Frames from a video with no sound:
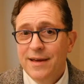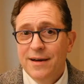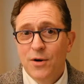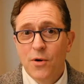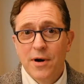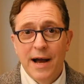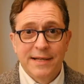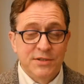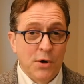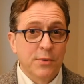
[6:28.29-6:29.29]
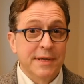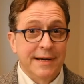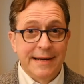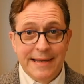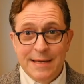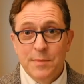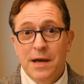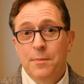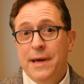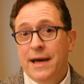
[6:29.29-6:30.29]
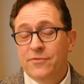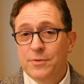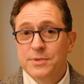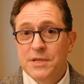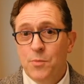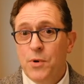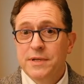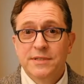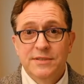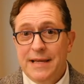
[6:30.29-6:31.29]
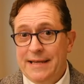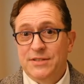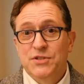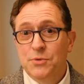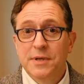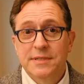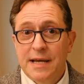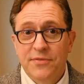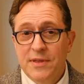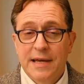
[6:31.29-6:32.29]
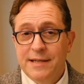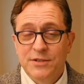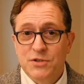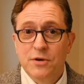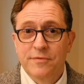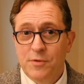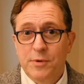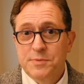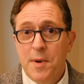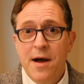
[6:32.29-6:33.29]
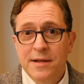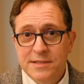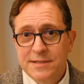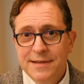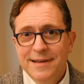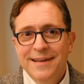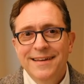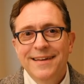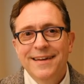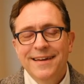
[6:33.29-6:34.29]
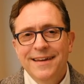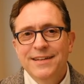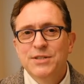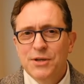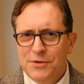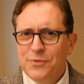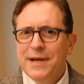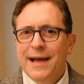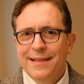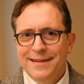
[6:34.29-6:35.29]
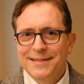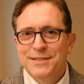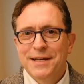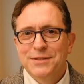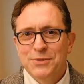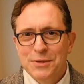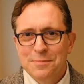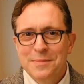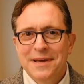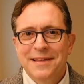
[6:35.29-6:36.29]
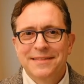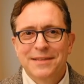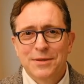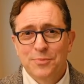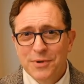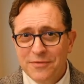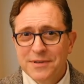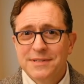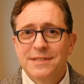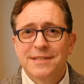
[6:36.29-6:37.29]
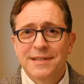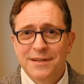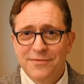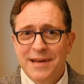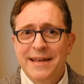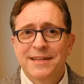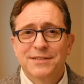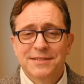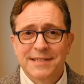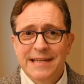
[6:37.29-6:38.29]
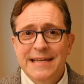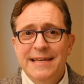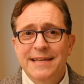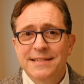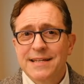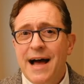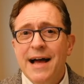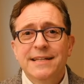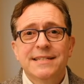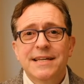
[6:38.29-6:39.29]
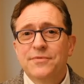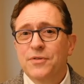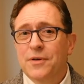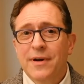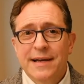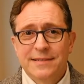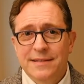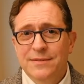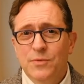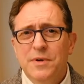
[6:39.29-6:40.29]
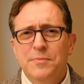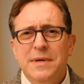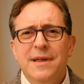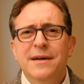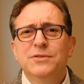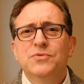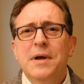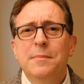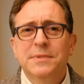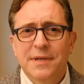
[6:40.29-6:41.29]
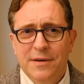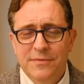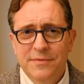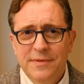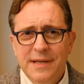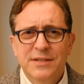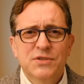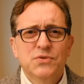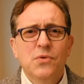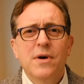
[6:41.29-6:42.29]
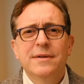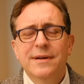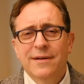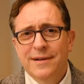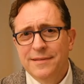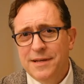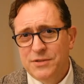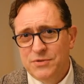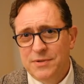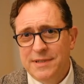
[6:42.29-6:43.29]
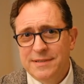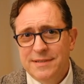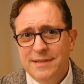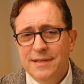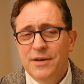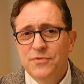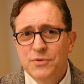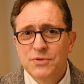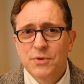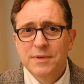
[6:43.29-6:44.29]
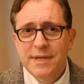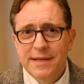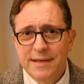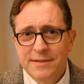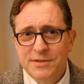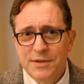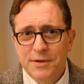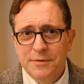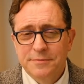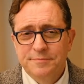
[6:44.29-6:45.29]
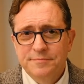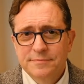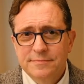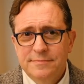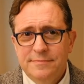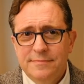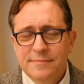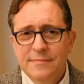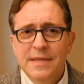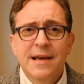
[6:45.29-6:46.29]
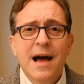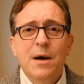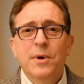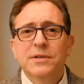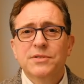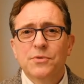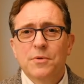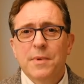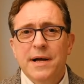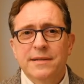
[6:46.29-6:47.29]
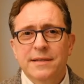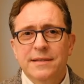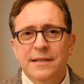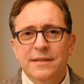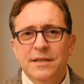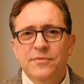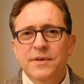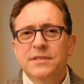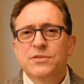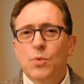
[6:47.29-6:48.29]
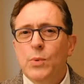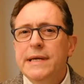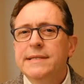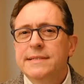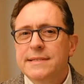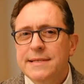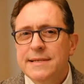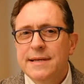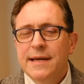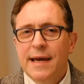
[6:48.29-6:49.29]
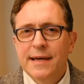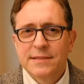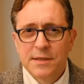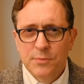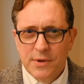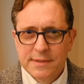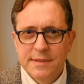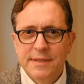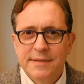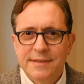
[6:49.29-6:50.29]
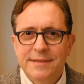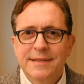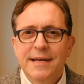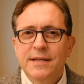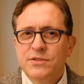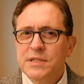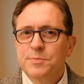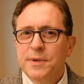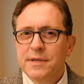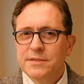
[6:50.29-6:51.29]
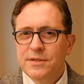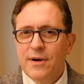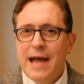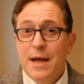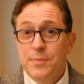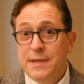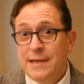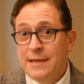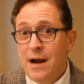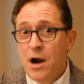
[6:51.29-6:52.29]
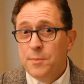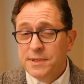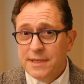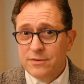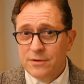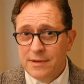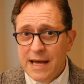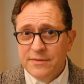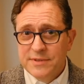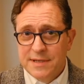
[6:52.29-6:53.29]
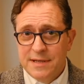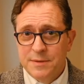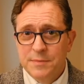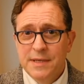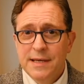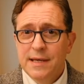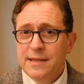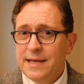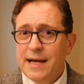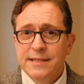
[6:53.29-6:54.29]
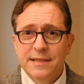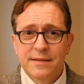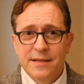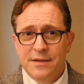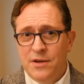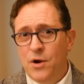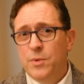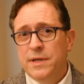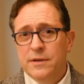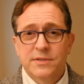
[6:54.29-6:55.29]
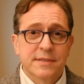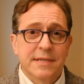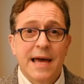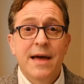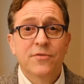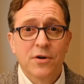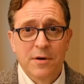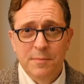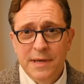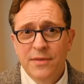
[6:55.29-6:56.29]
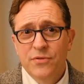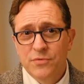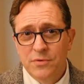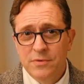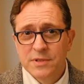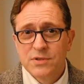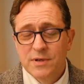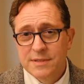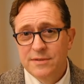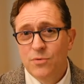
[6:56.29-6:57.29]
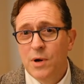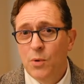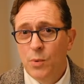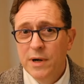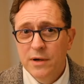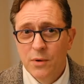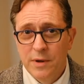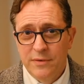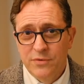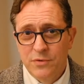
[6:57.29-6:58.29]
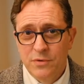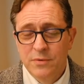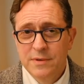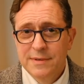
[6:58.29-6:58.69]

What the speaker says: or I don't get an email back from someone as soon as I think I deserve a response, it's a good reality check to admit that the privileges and advantages and ease I take for granted would have been undreamt of, extraordinary luxuries, a few short decades ago. I'm also reminded that the events we see as unprecedented, just because they're happening in our particular lifetime, the idea that no one else has ever been through the stress of what we're going through,